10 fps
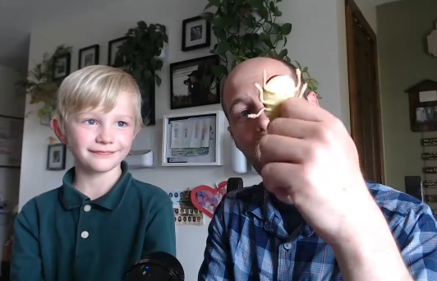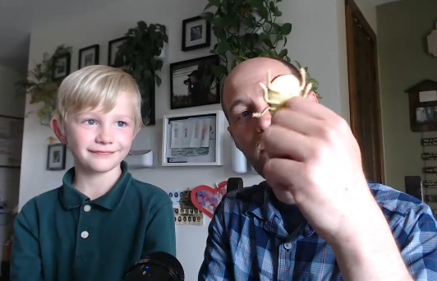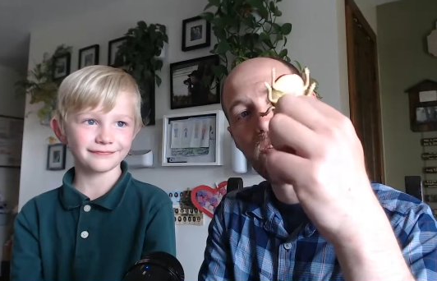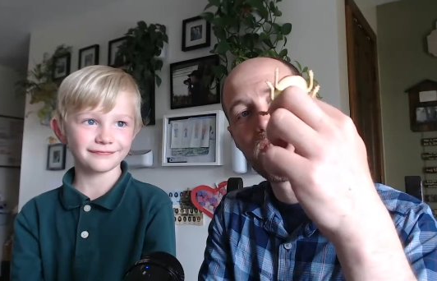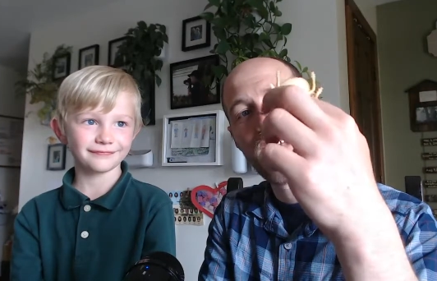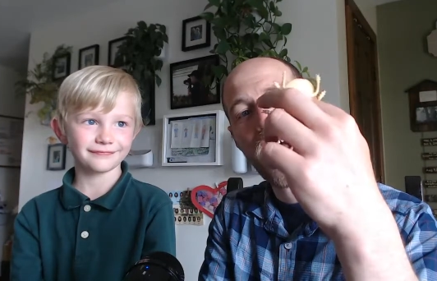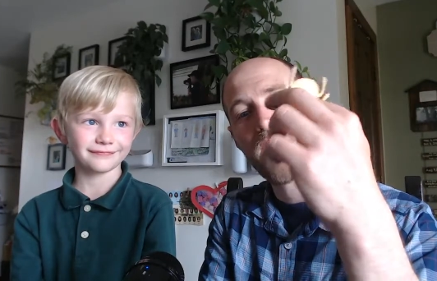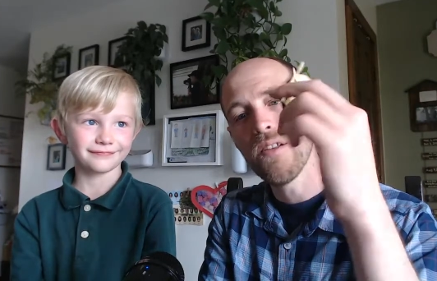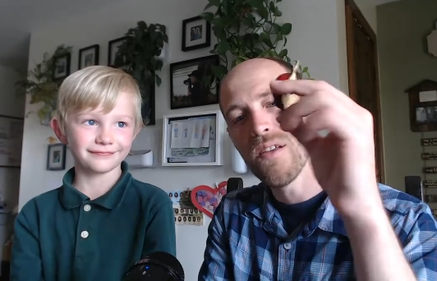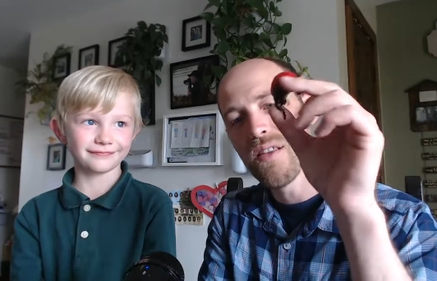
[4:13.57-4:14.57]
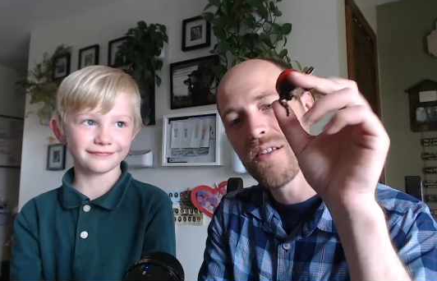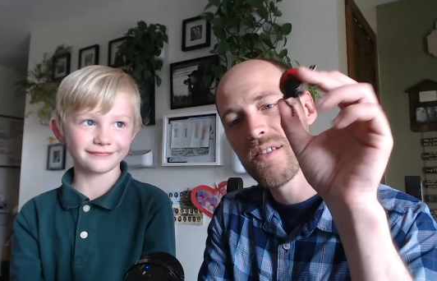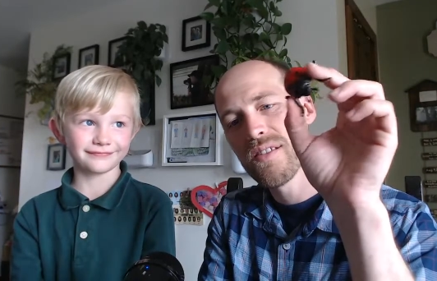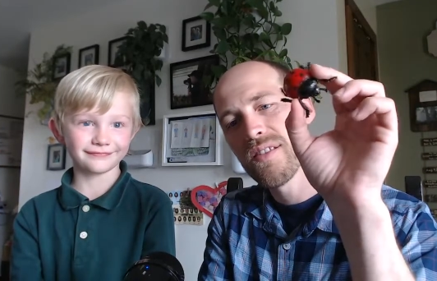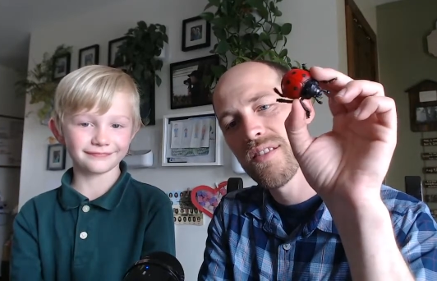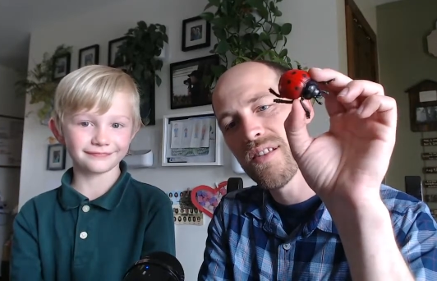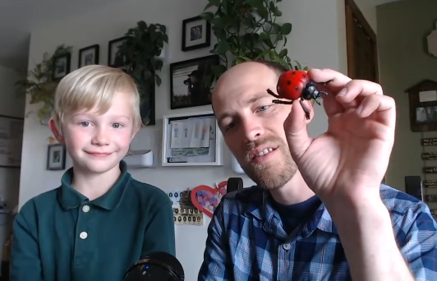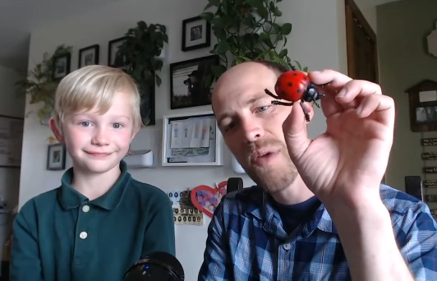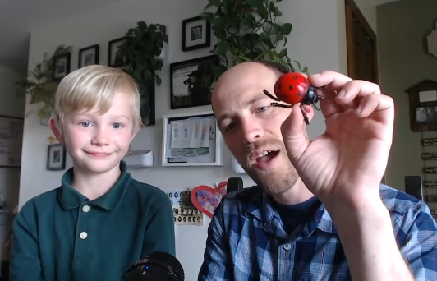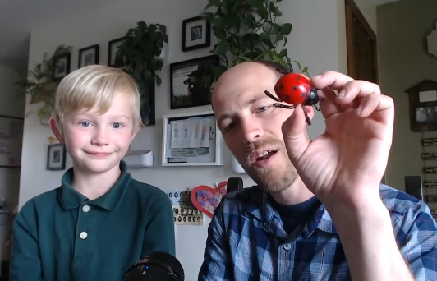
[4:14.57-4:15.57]
Speaker 1: have exactly this
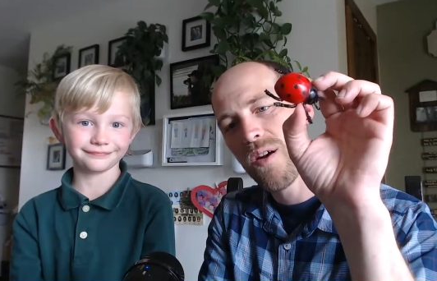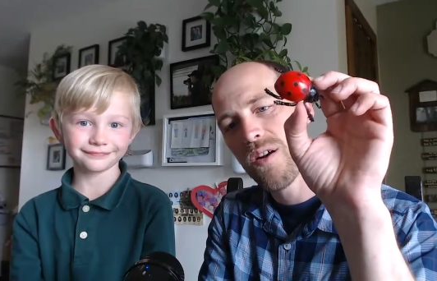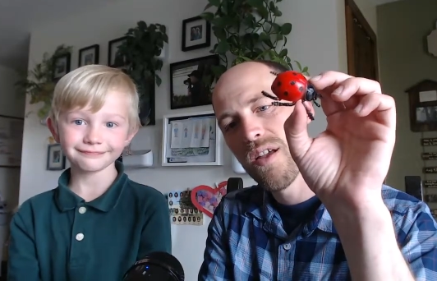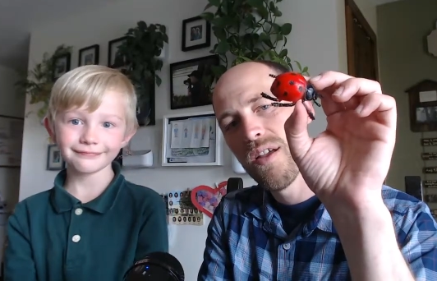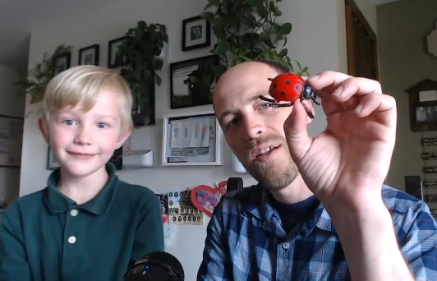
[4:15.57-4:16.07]
this pattern.